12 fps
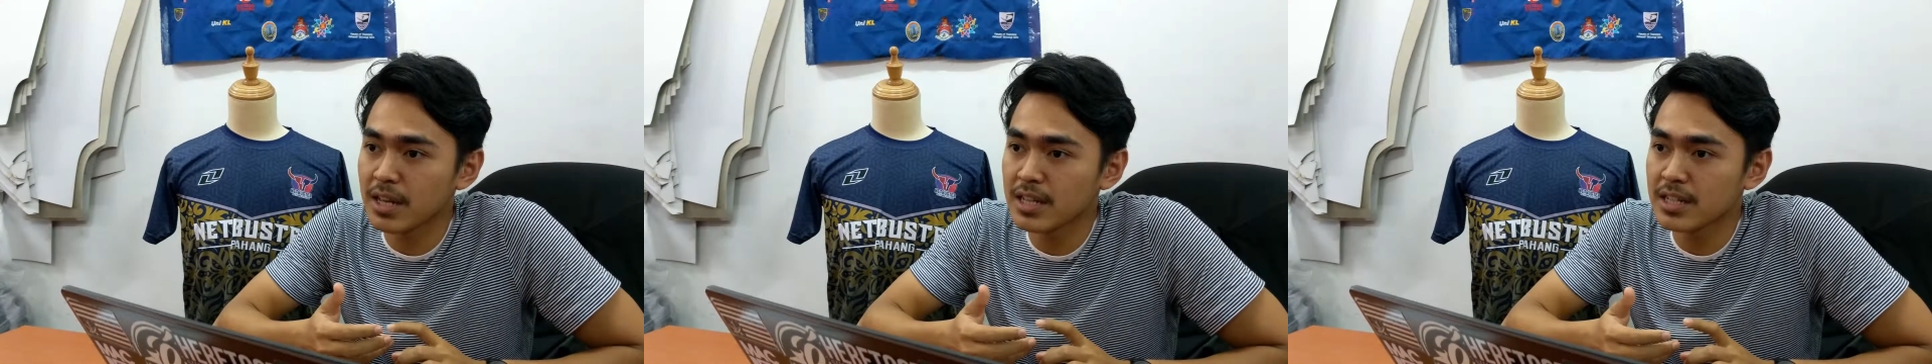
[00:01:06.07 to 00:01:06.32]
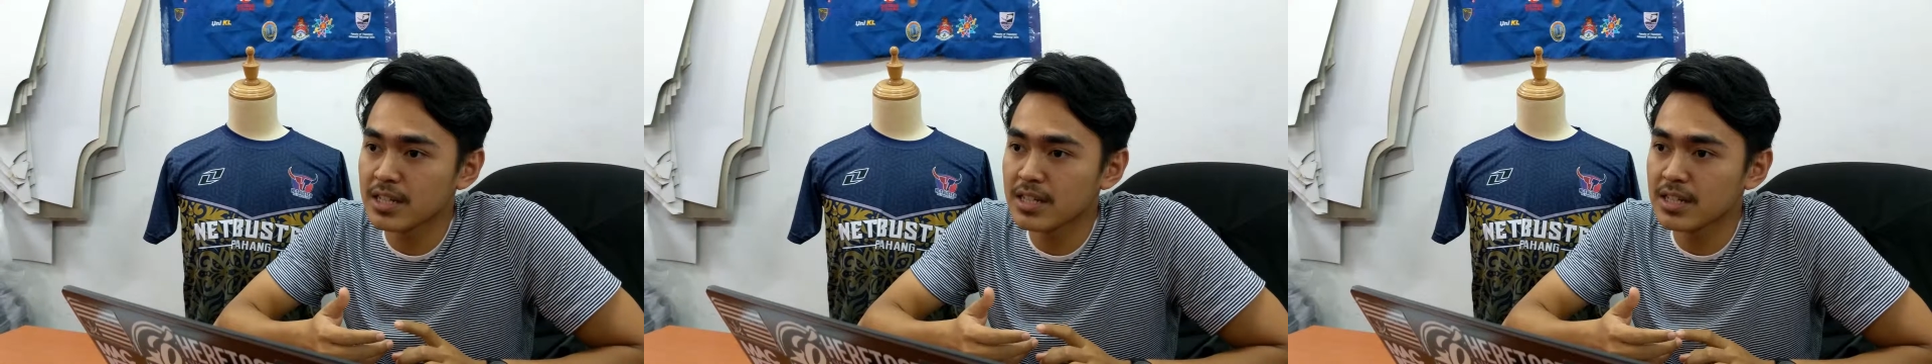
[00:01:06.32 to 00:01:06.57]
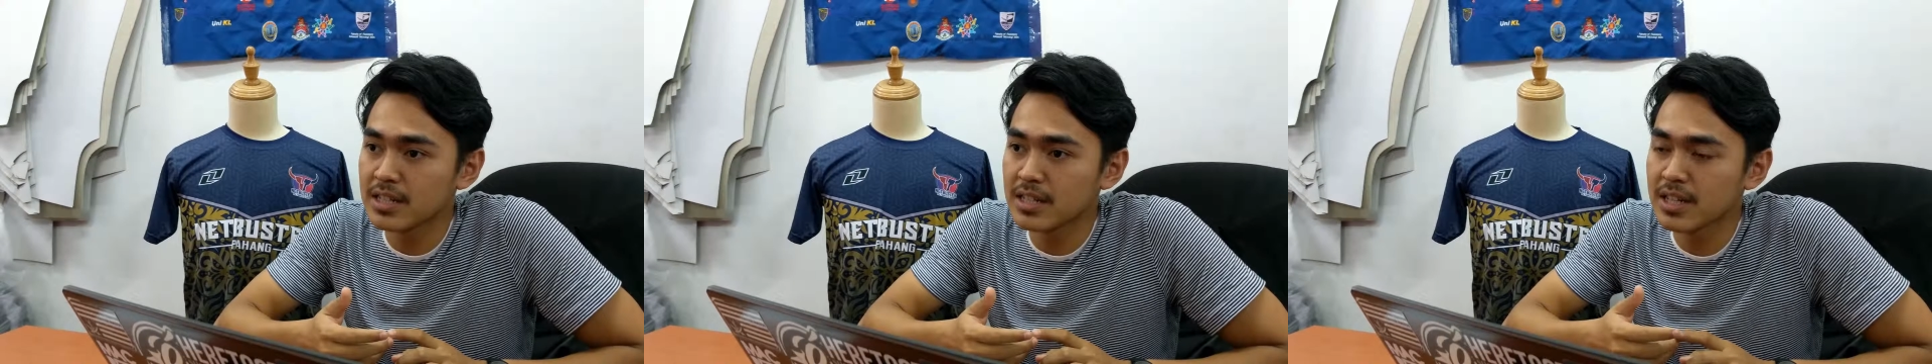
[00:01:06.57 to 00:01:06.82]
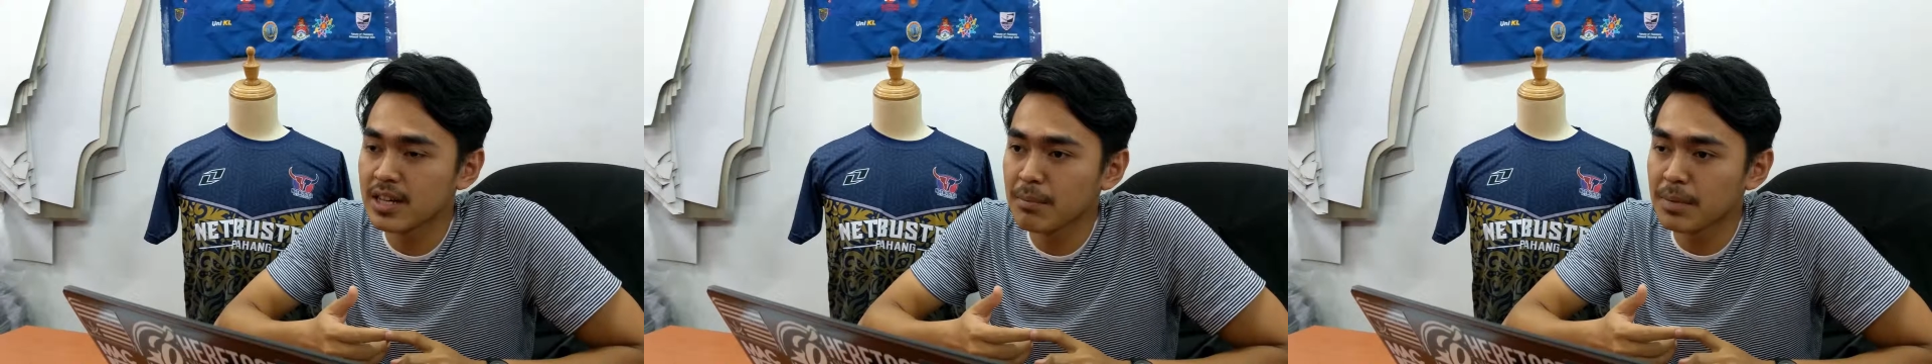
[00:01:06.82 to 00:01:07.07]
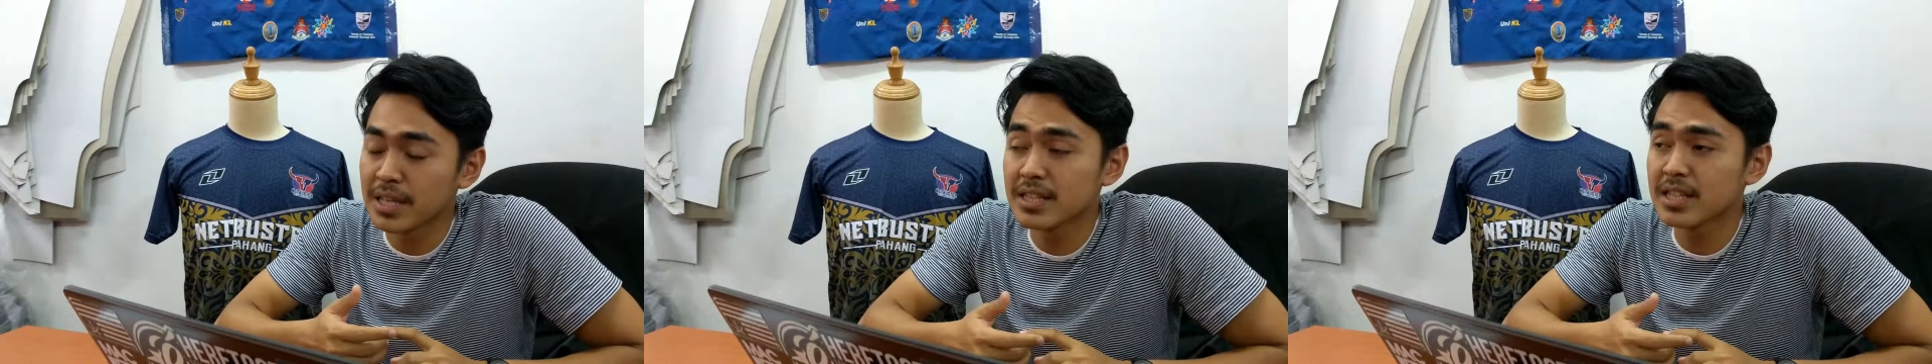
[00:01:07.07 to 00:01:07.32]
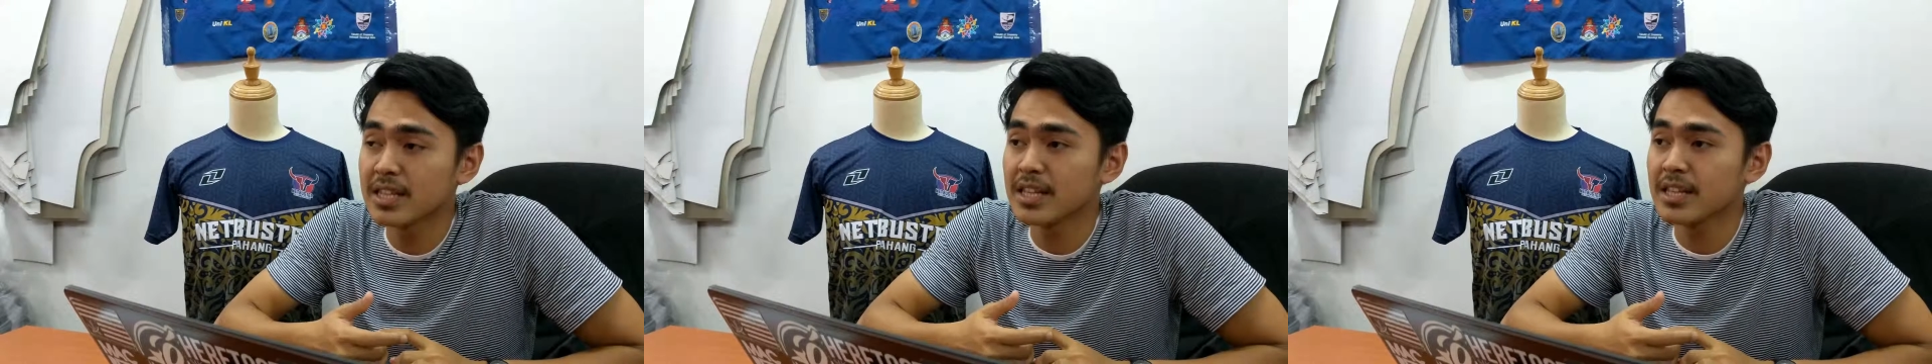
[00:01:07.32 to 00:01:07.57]
the suppliers gave
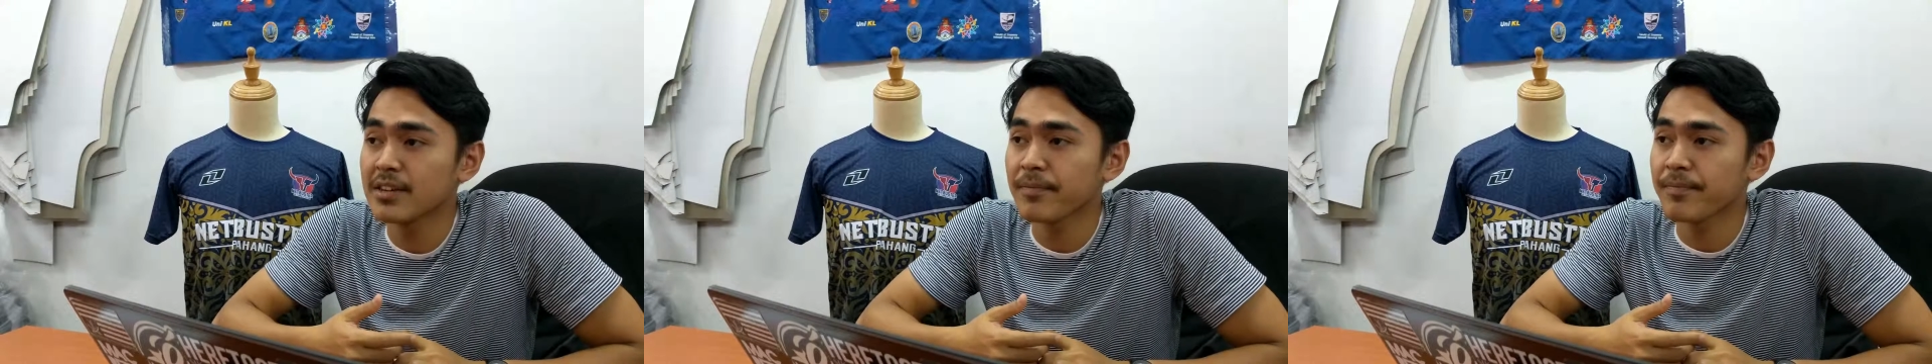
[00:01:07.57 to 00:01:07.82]
me tips